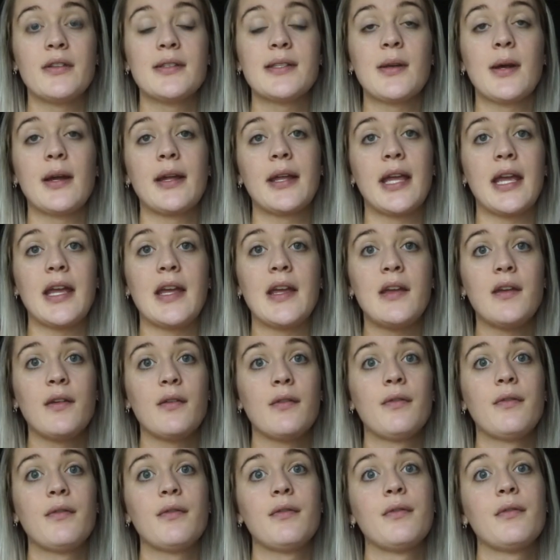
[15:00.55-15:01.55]
So I think
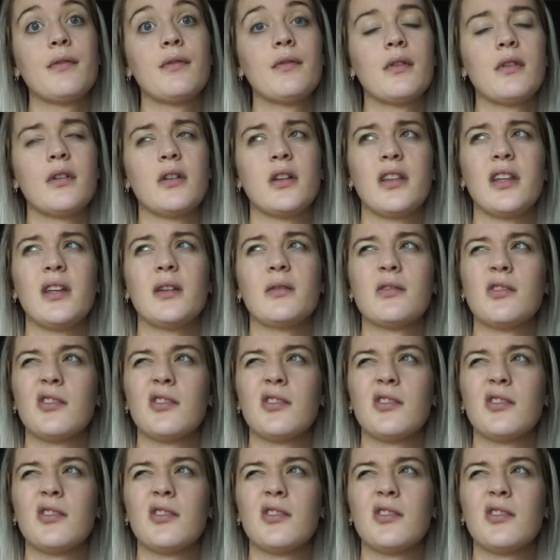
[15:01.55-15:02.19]
it was